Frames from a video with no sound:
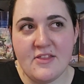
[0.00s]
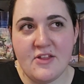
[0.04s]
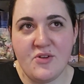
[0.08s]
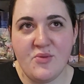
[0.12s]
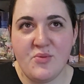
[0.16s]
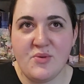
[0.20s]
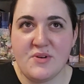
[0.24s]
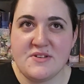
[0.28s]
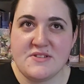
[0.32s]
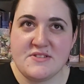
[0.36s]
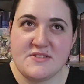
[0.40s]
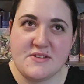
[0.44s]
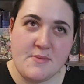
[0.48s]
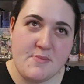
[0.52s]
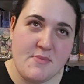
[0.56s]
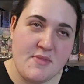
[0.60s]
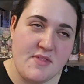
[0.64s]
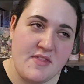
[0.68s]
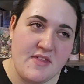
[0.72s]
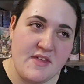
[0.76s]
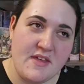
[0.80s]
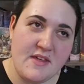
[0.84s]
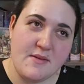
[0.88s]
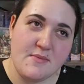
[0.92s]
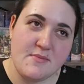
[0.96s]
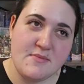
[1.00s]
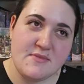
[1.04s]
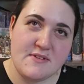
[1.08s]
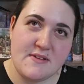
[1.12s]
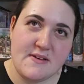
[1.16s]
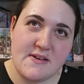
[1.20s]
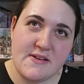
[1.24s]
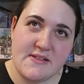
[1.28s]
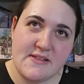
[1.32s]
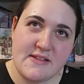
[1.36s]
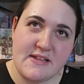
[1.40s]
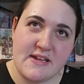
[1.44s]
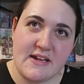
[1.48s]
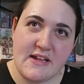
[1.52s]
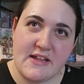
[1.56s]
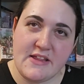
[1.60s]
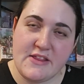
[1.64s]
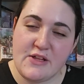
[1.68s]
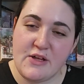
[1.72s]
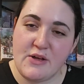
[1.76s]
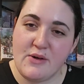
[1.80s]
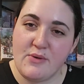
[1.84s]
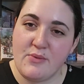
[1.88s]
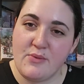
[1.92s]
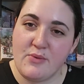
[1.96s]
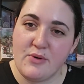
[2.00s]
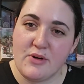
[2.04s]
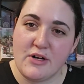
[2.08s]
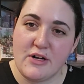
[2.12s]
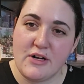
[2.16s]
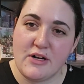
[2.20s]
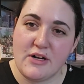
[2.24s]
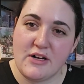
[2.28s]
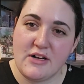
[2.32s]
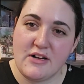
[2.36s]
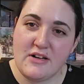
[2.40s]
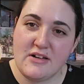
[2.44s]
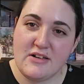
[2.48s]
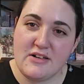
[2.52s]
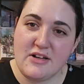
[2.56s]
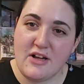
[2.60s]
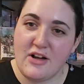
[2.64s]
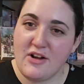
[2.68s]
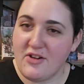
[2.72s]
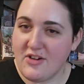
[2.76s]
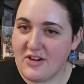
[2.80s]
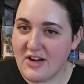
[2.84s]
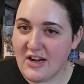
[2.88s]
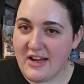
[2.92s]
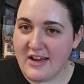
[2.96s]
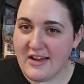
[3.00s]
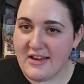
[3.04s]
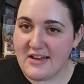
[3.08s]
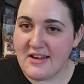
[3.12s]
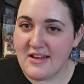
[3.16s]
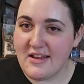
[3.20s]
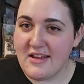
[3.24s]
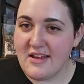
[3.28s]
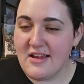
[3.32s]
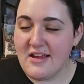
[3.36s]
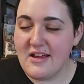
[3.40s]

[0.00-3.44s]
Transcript: there were some themes in it that I thought were not great.